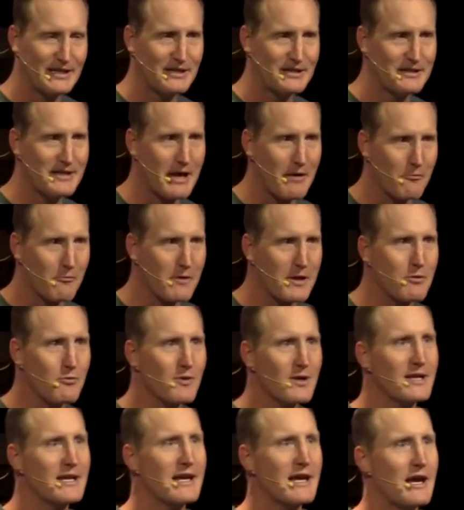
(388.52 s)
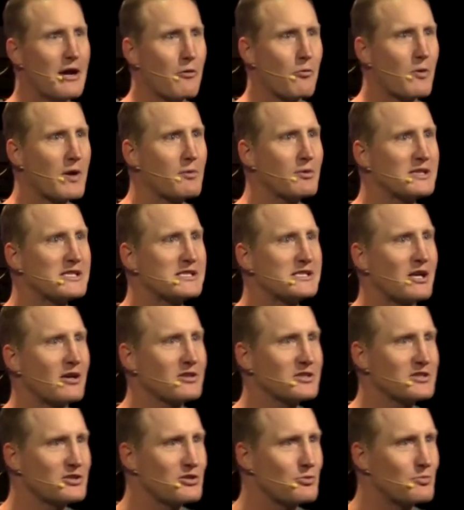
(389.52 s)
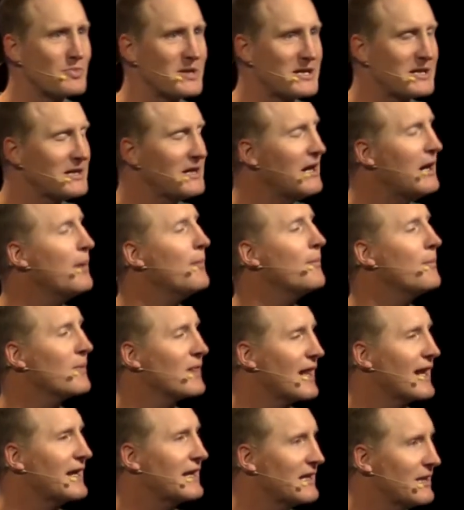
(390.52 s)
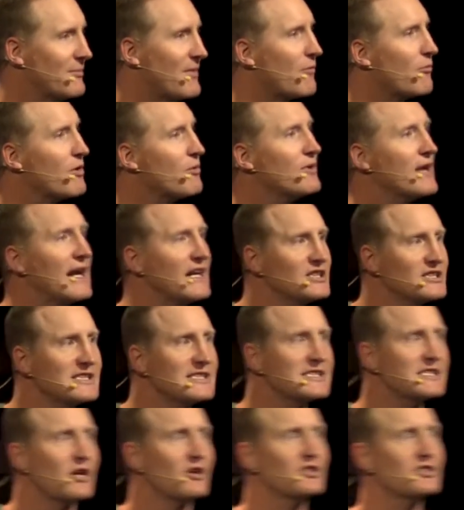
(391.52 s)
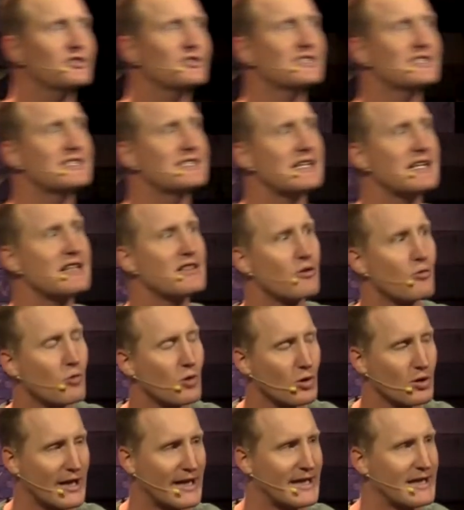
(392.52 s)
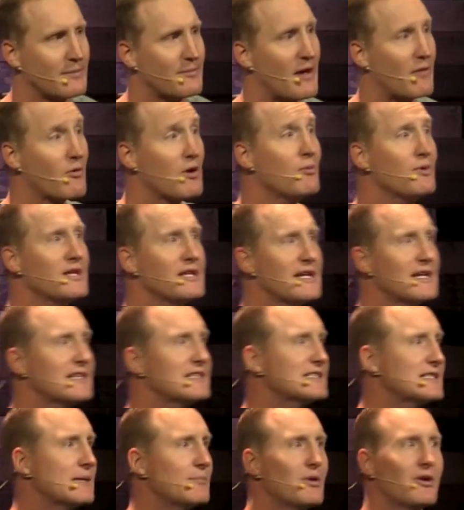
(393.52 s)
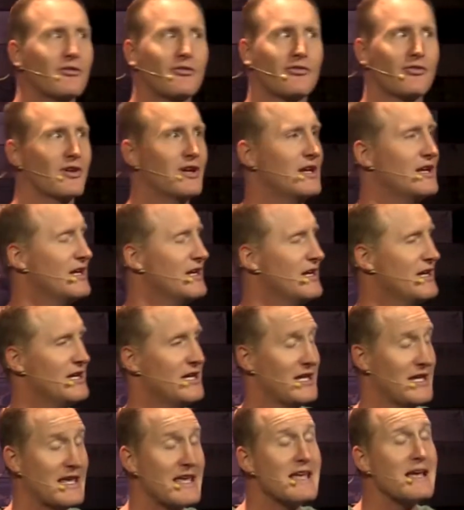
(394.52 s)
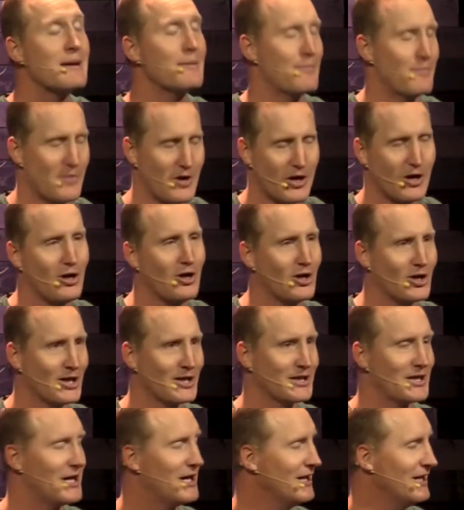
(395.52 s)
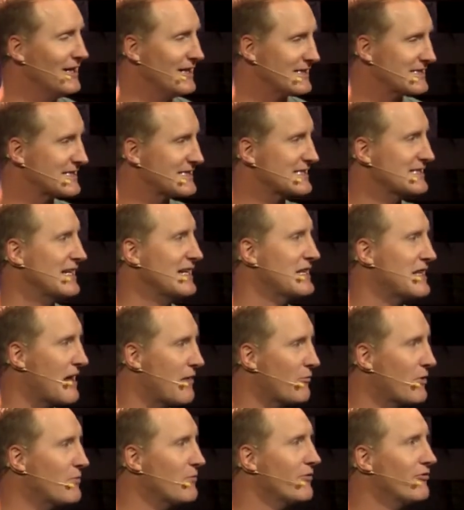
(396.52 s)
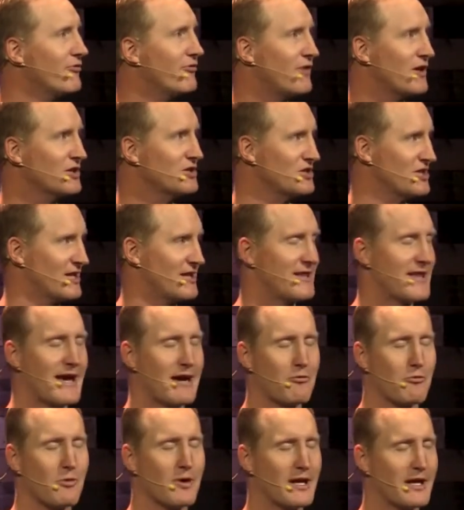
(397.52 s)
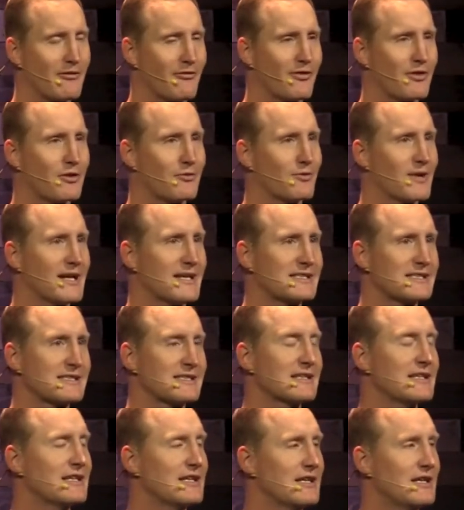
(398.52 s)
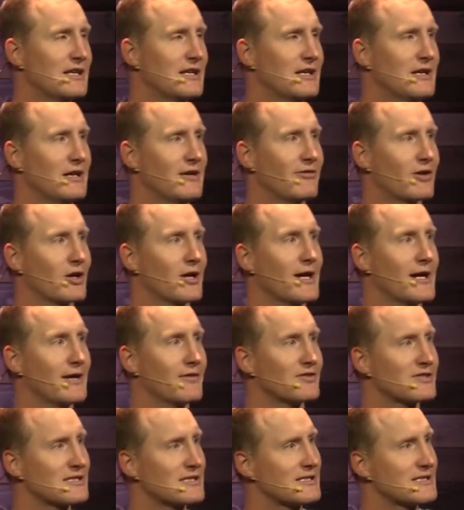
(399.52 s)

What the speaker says: that we would start to become like him, that we would actually start to see the world like him, that we would get some of him on us, and that we would function that way for the rest of our lives.